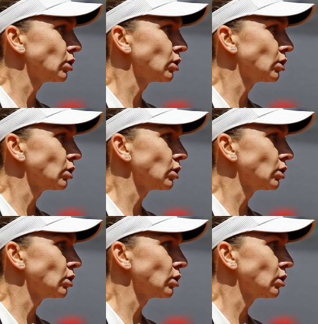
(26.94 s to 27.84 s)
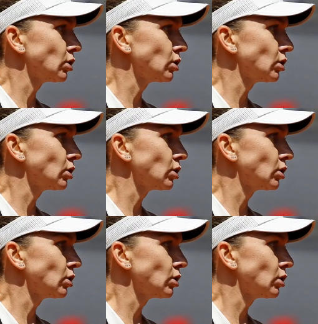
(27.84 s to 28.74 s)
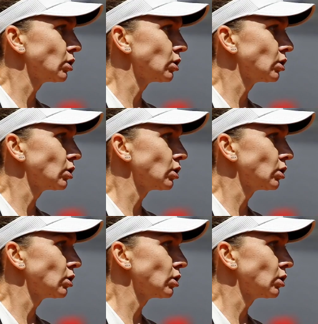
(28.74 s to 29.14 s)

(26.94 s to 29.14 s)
(silence)